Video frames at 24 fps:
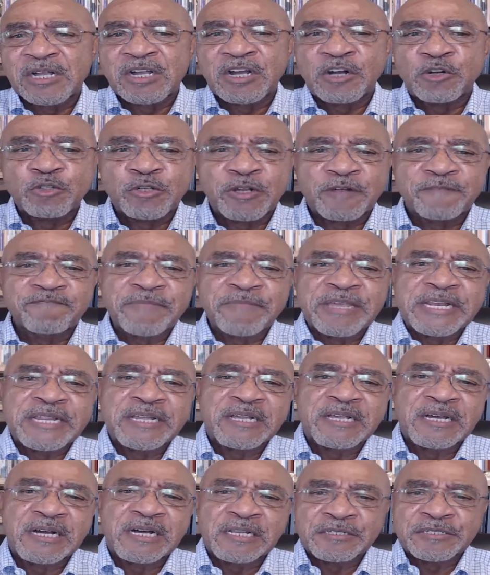coat of many
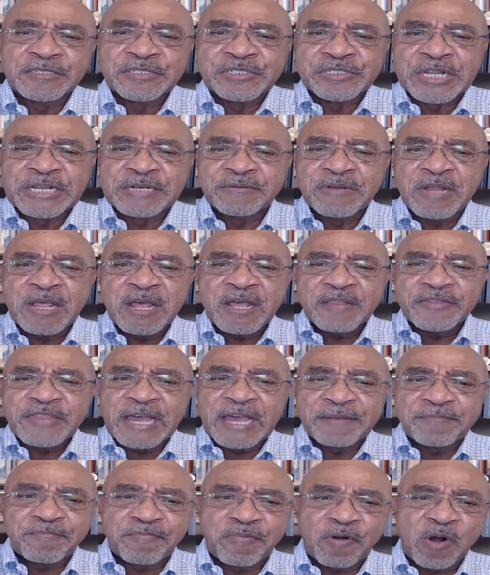colors and
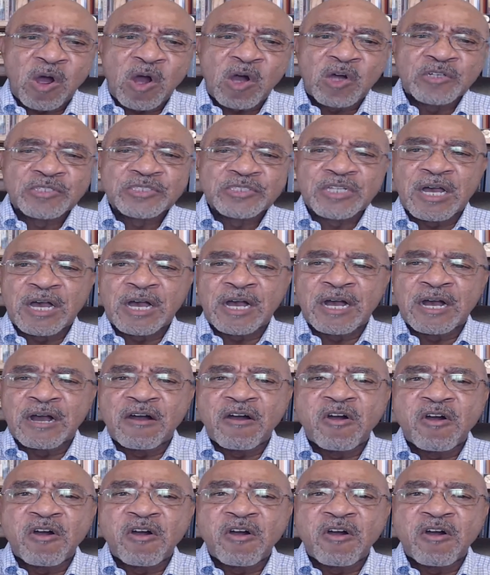that brought uh,